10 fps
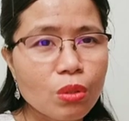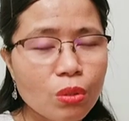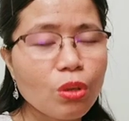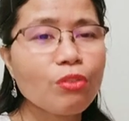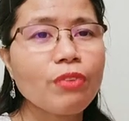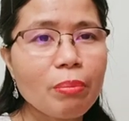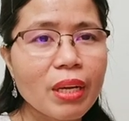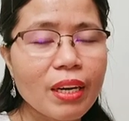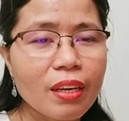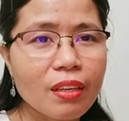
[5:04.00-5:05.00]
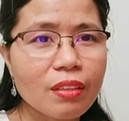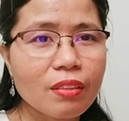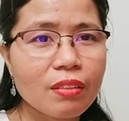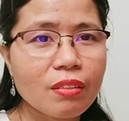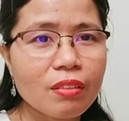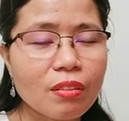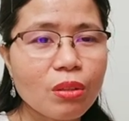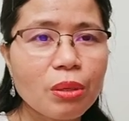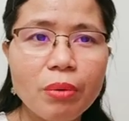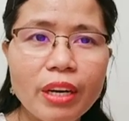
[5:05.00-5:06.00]
to our family, to
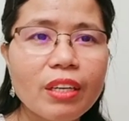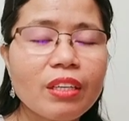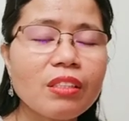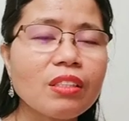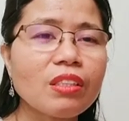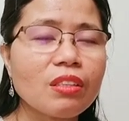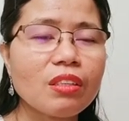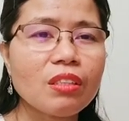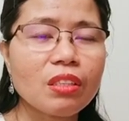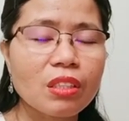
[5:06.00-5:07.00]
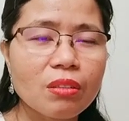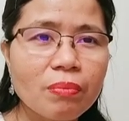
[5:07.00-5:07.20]
our brothers and sisters,